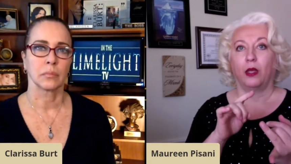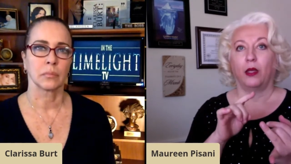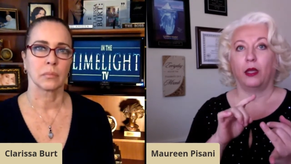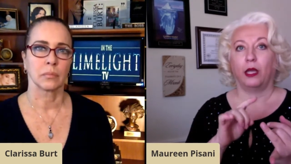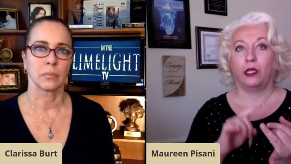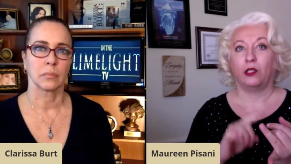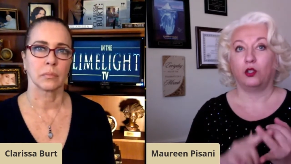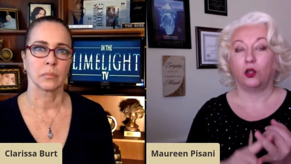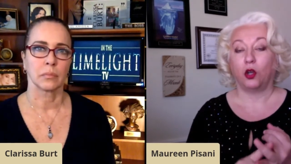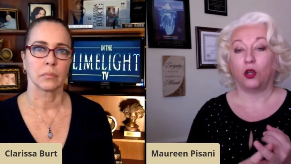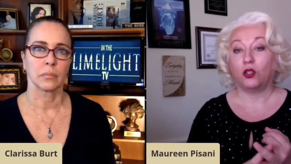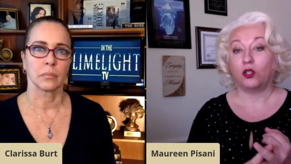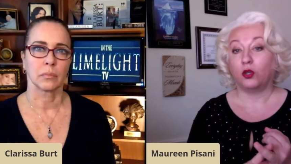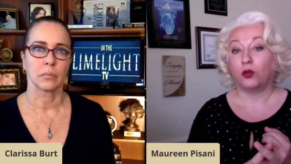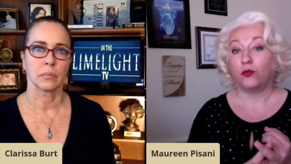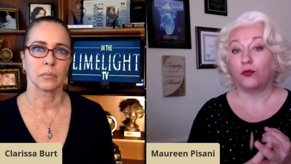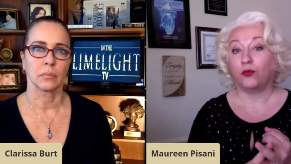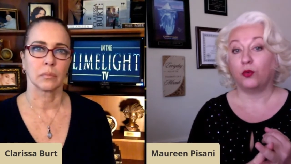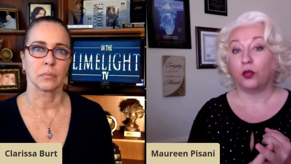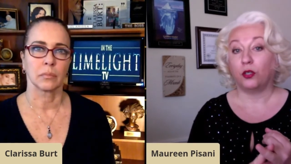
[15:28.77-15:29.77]
Speaker 1: It's
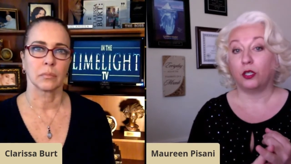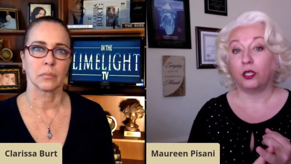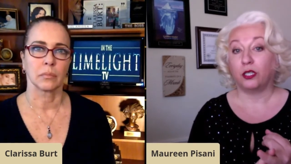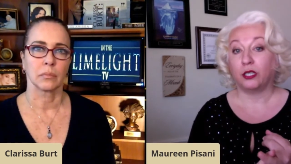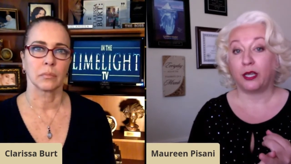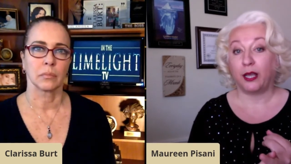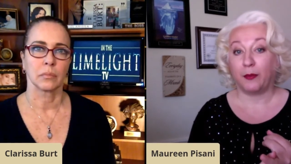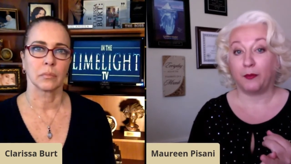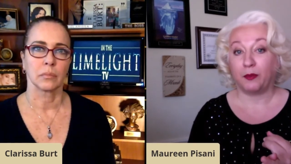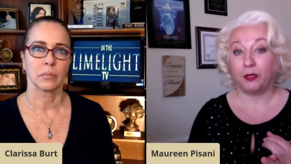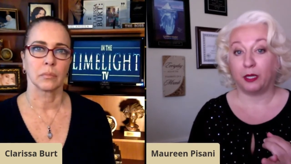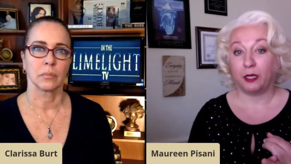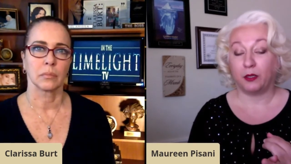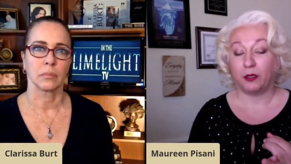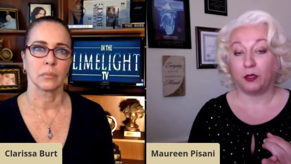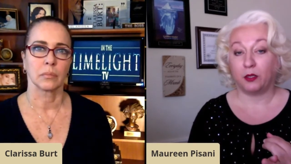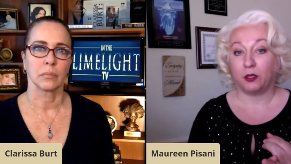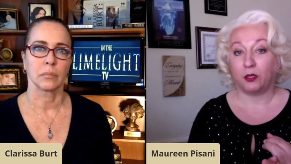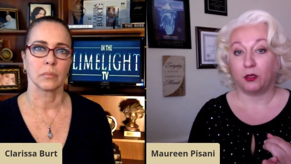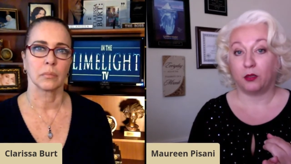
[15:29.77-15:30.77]
also for the
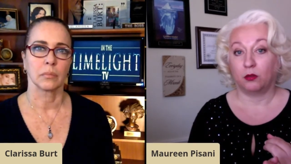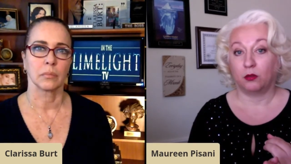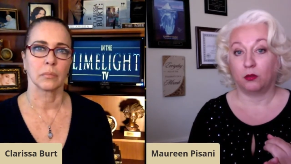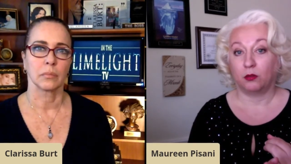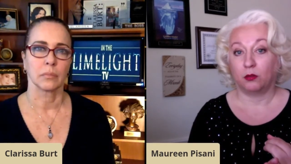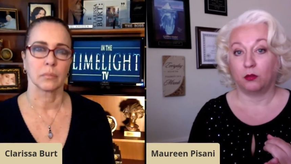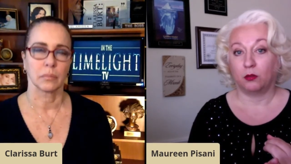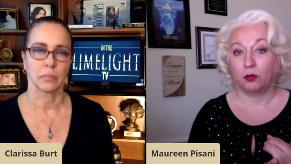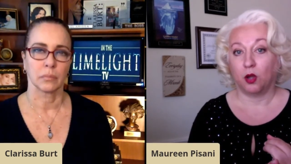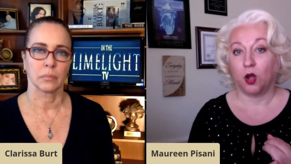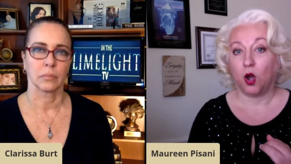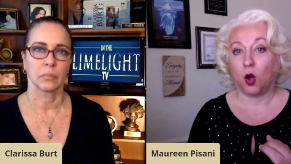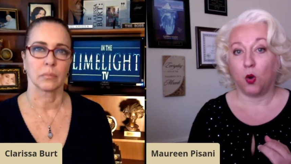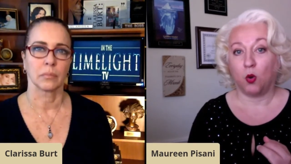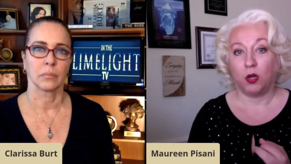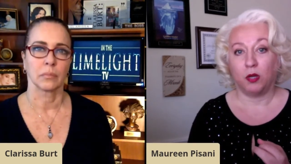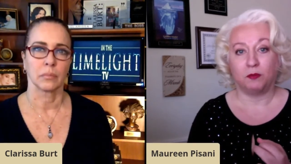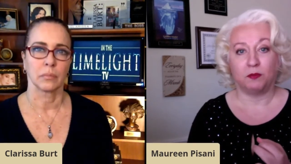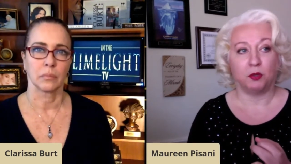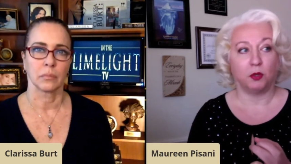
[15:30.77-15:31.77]
skeptics
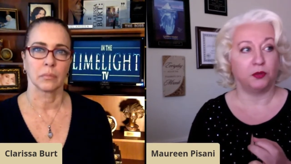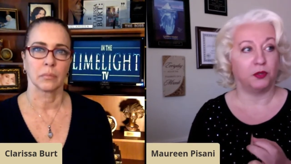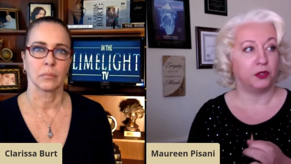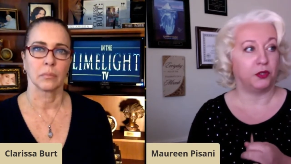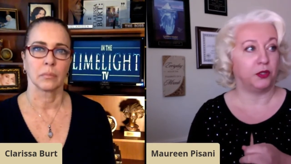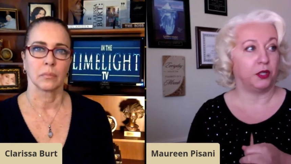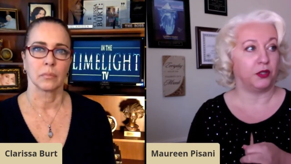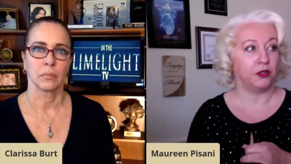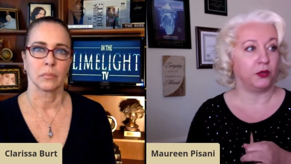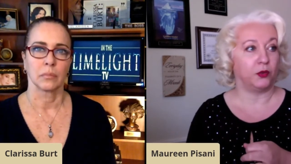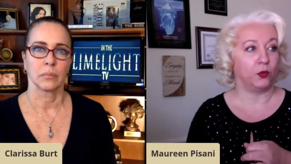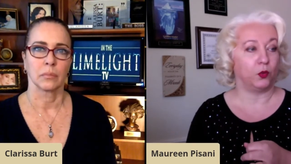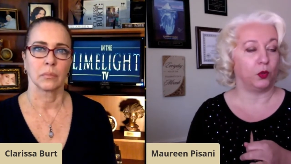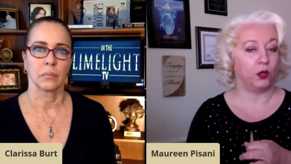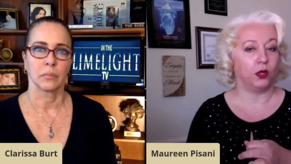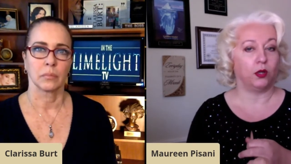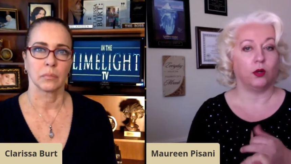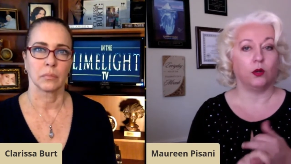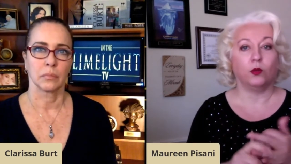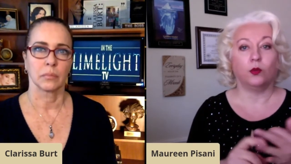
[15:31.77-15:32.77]
oh, hypnosis doesn't
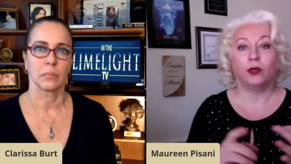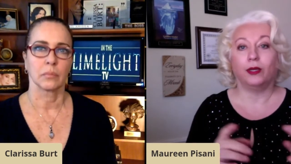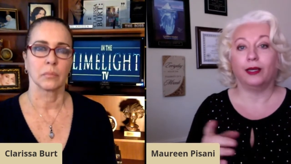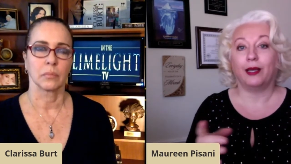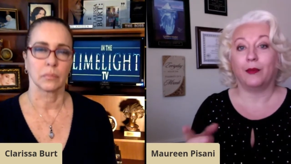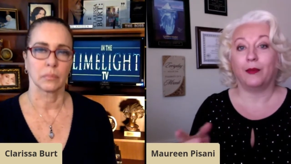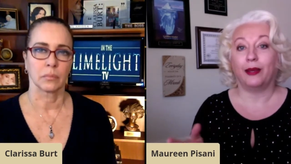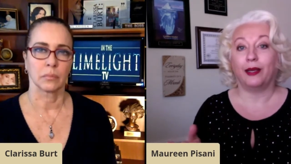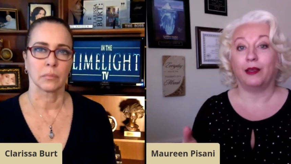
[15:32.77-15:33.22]
work, well, come